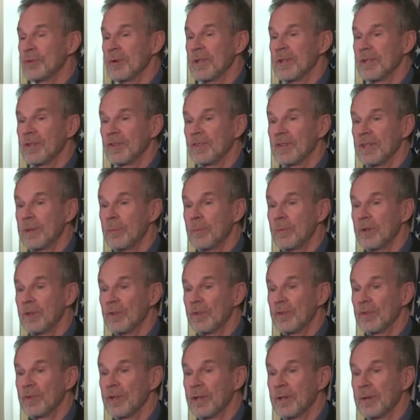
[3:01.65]
this. It
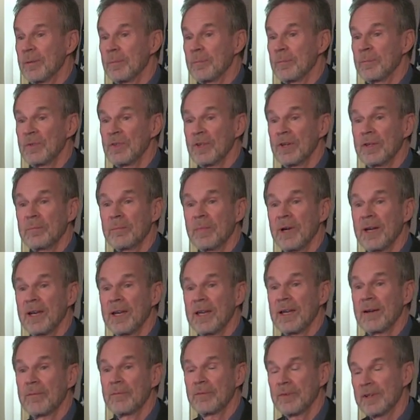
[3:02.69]
was uh, done by
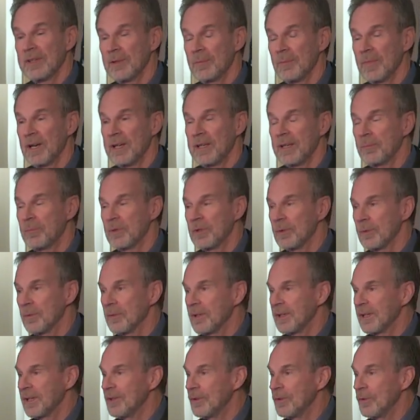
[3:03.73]
a friend of mine up in
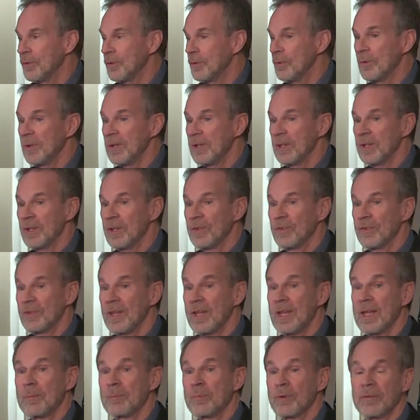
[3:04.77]
Oregon who is
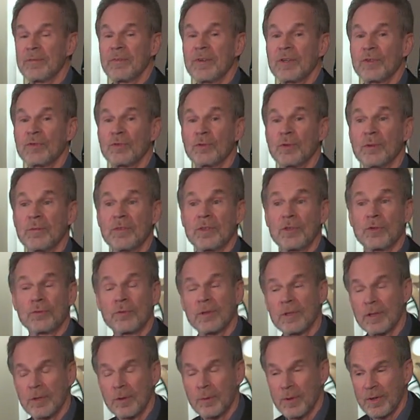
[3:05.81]
a professional
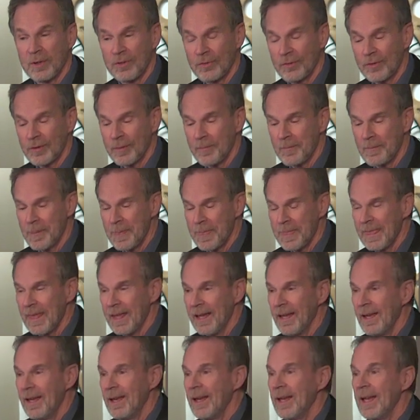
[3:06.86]
ventriloquist.
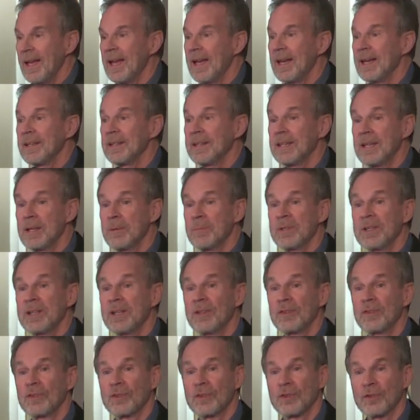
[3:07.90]
And him and
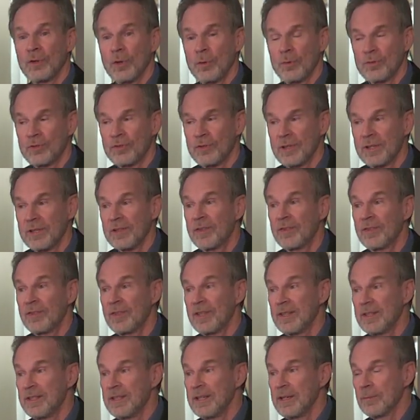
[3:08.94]
his associate,
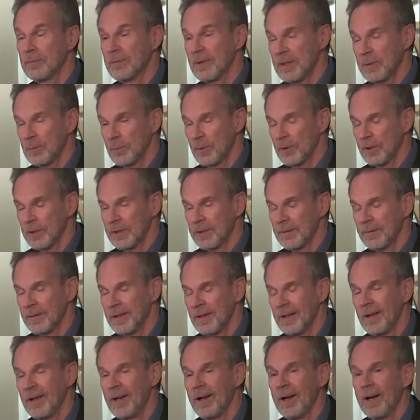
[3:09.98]
Sydney Redwood,
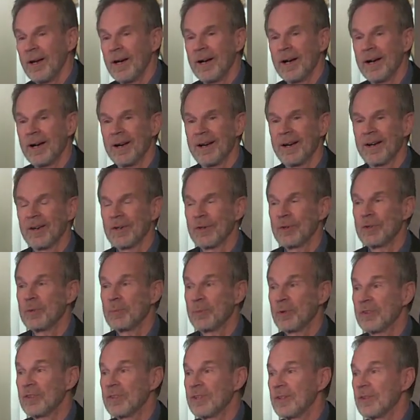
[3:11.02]
uh, are going to
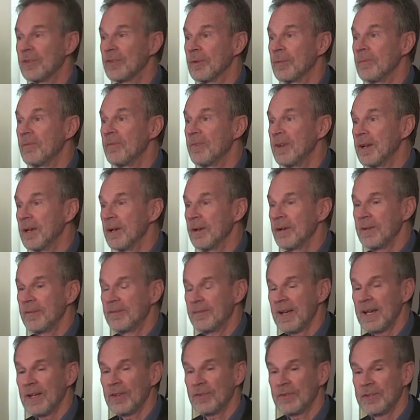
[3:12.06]
present some very
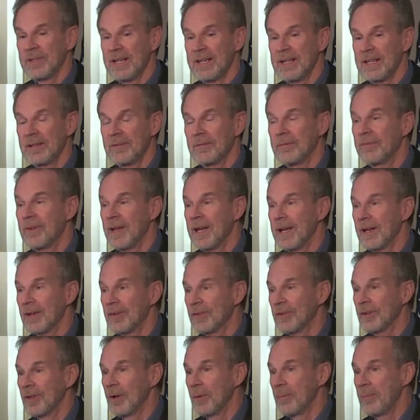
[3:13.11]
fascinating
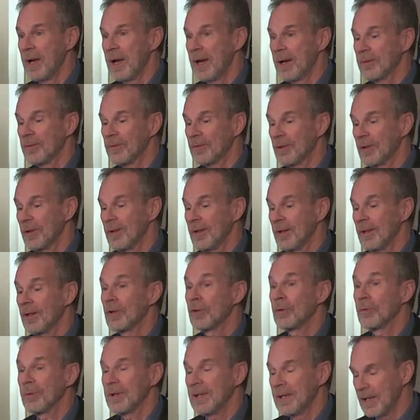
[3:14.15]
facts about
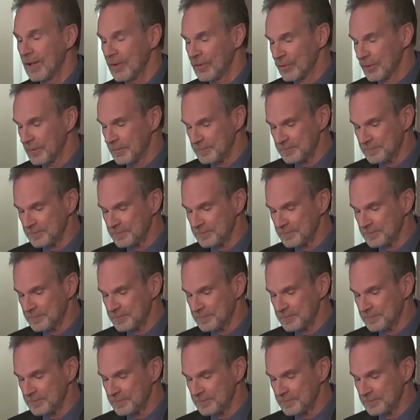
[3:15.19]
creation.